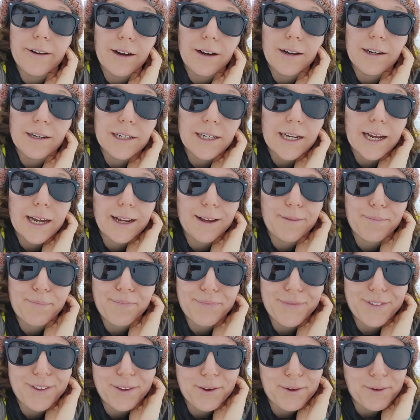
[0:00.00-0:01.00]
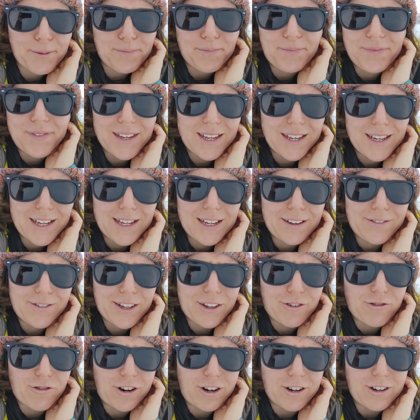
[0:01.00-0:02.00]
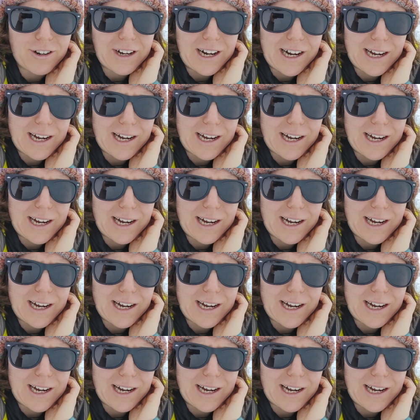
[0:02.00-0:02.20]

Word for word: can't check so if it's wrong,